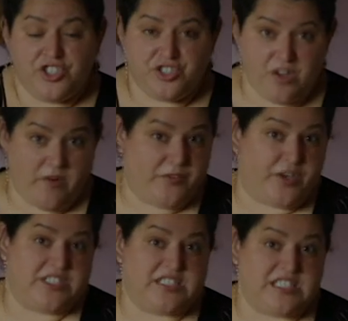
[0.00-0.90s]
So if
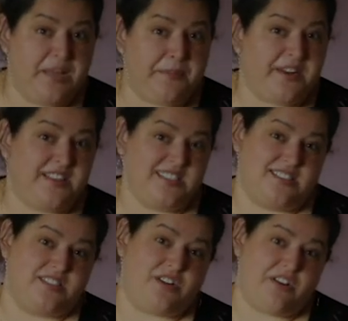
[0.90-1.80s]
you're a sleeper,
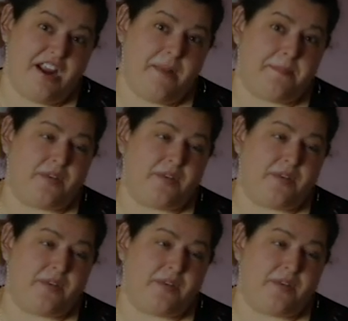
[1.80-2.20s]
this is great.